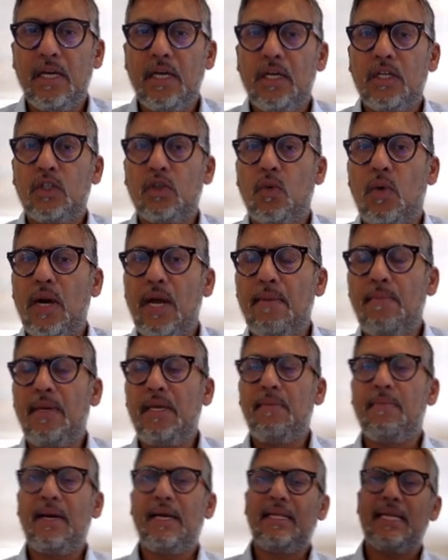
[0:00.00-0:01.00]
So what I
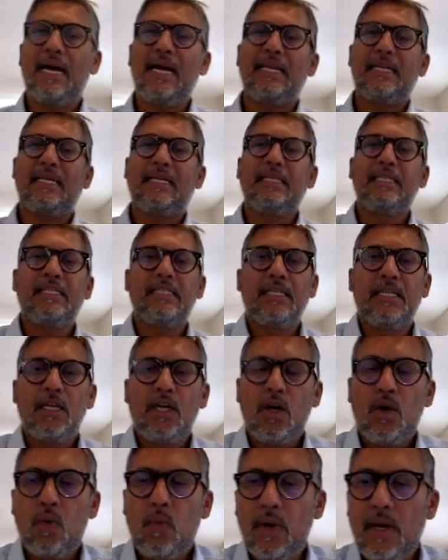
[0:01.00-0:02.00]
mean by that is,
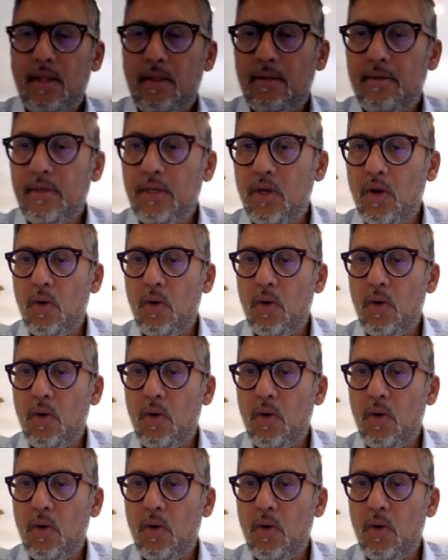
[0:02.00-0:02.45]
well,